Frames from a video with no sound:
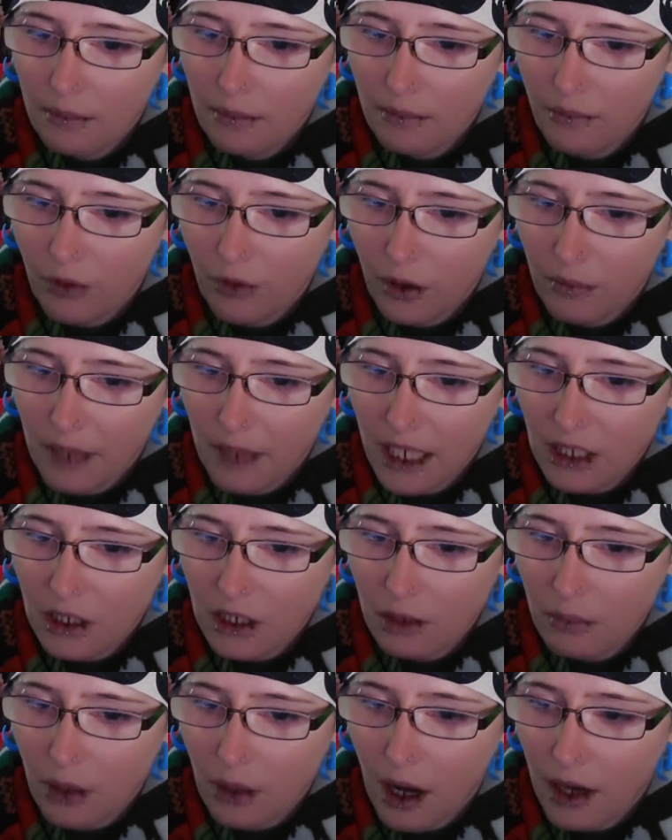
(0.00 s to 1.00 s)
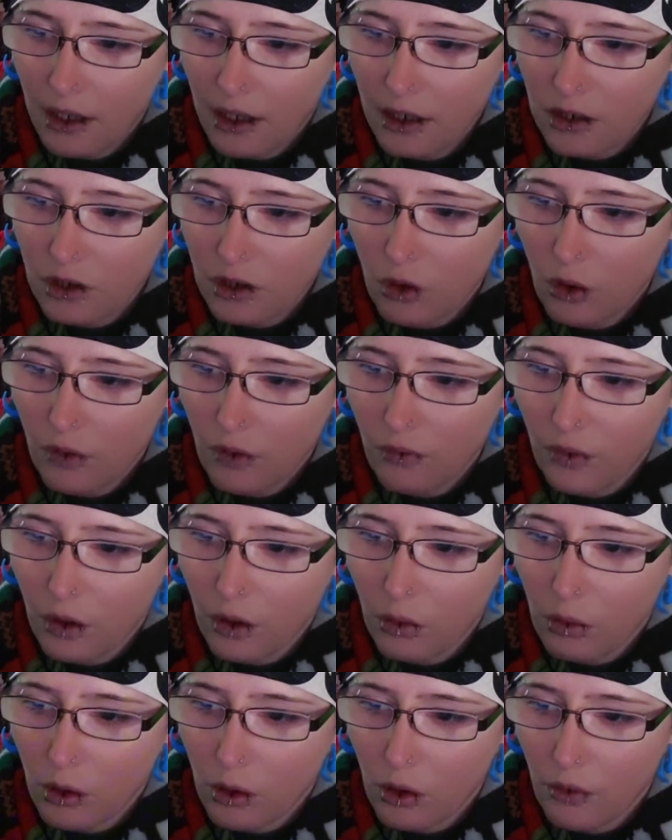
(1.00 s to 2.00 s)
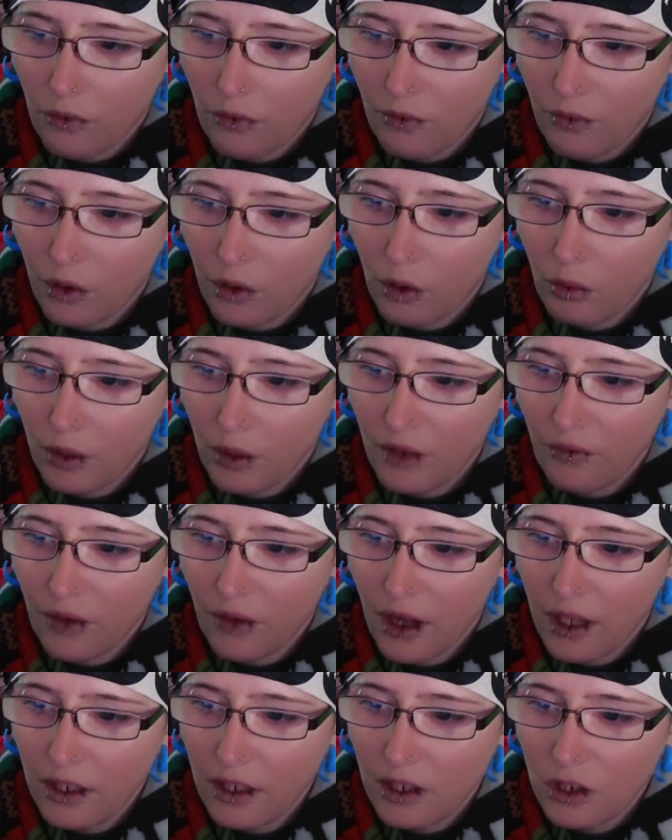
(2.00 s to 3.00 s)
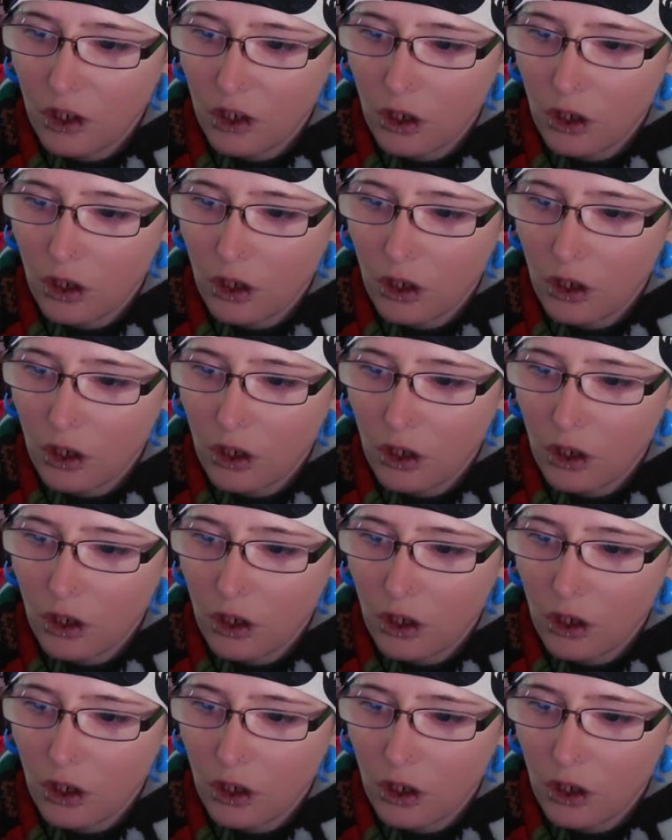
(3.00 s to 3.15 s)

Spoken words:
for matching products or for a full refund